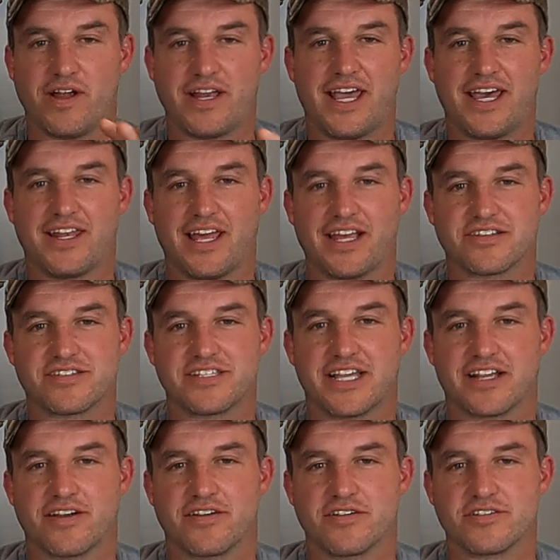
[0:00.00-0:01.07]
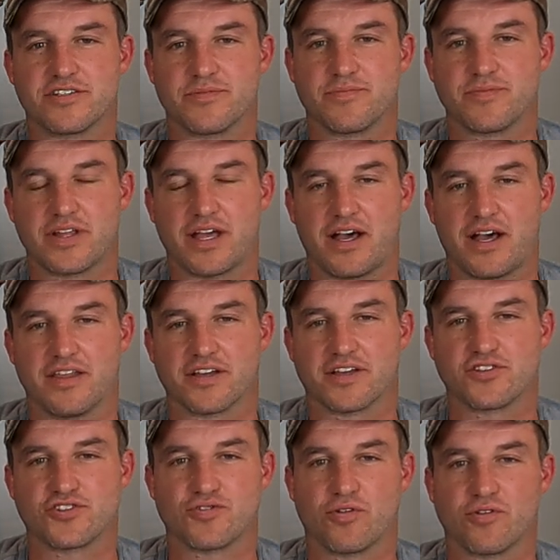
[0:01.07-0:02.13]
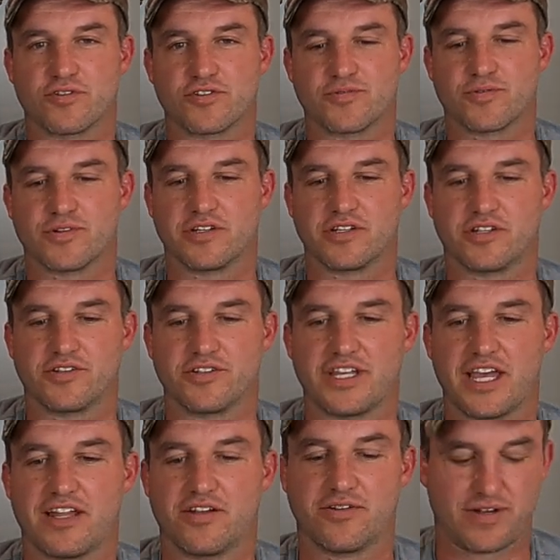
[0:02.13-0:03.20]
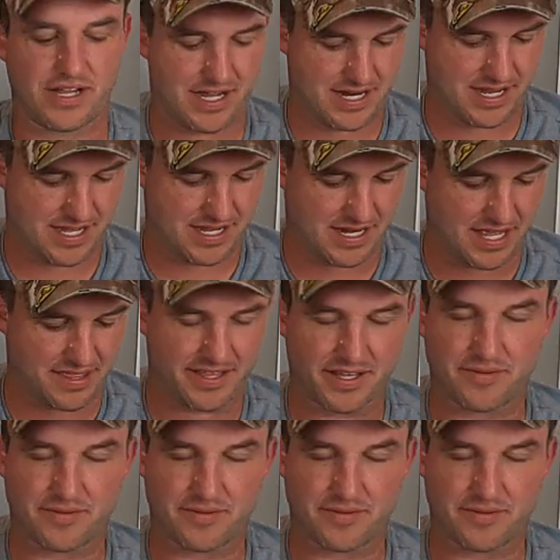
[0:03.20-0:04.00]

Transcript: One had like stickers, and uh, the controllers were a little yellowed on it, and I